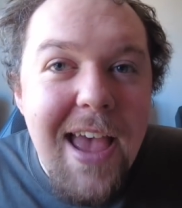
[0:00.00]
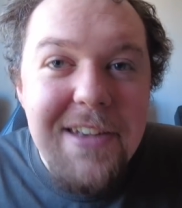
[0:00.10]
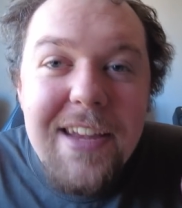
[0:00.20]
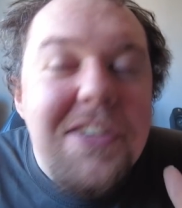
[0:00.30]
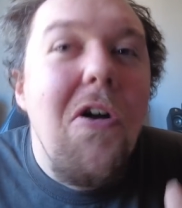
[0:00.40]

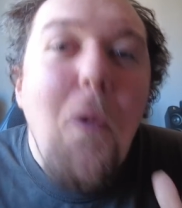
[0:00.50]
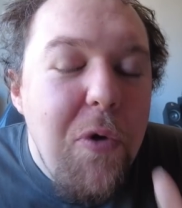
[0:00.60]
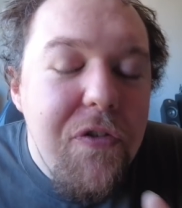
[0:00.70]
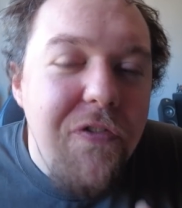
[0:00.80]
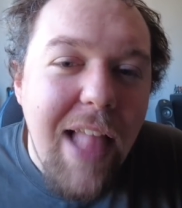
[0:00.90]
and did
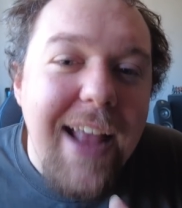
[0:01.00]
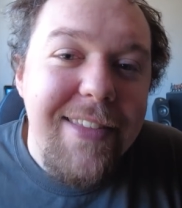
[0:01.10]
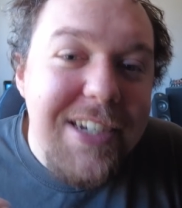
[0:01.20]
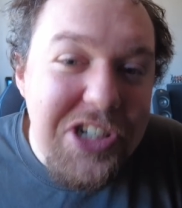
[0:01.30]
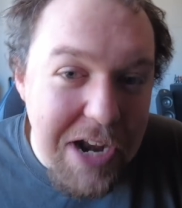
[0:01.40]
not reflect
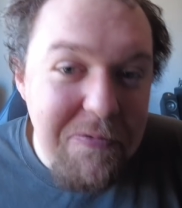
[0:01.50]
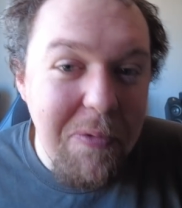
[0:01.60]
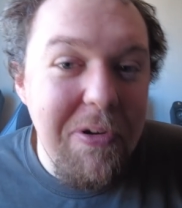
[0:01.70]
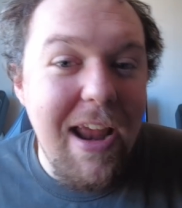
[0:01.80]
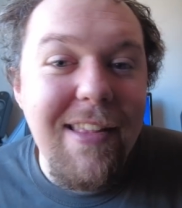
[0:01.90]
the
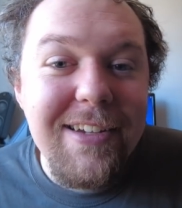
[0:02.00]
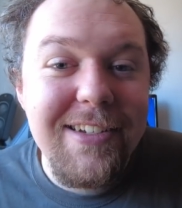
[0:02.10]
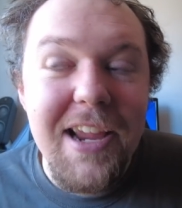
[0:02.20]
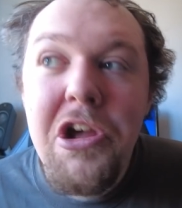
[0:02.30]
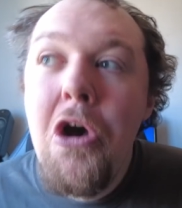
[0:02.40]
general
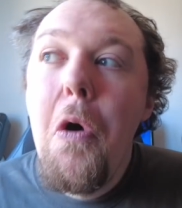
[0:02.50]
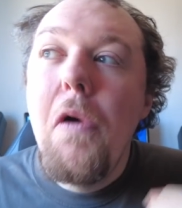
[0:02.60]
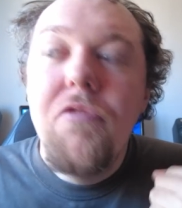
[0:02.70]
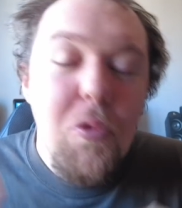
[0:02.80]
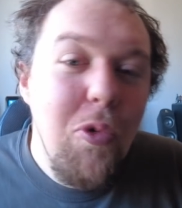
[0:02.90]
reality
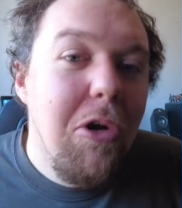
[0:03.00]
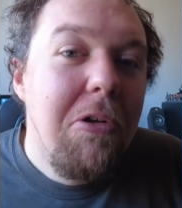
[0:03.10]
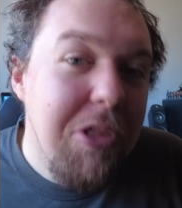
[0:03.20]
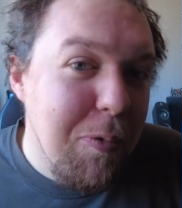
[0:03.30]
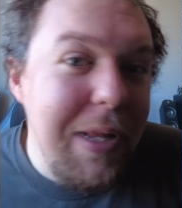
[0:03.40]
of the
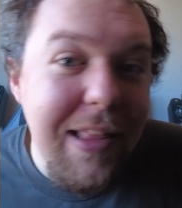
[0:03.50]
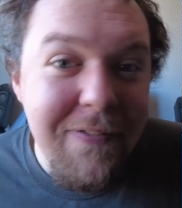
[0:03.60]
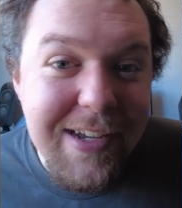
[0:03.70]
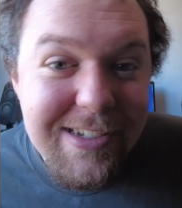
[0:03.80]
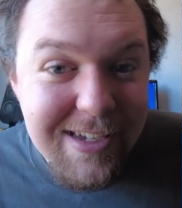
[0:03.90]
world that we
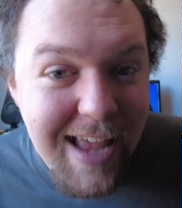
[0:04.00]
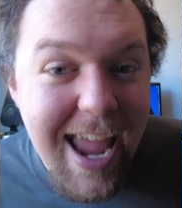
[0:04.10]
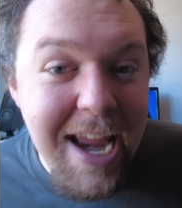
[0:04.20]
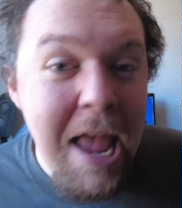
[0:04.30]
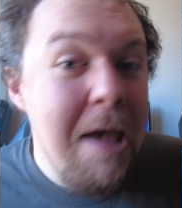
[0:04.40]
live in
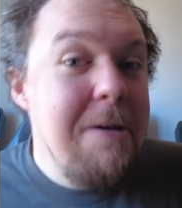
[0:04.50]
today.